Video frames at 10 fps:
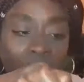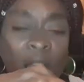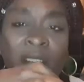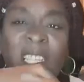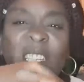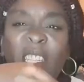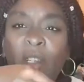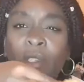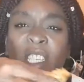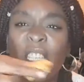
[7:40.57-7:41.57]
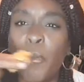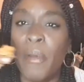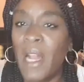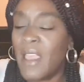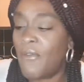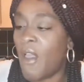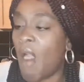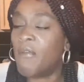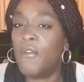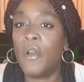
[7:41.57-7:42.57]
I still didn't believe it.
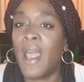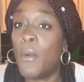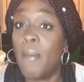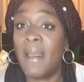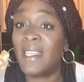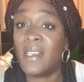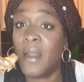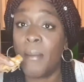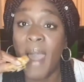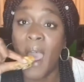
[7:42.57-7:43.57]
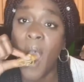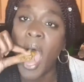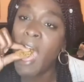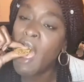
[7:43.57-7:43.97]
I thought they were messing about.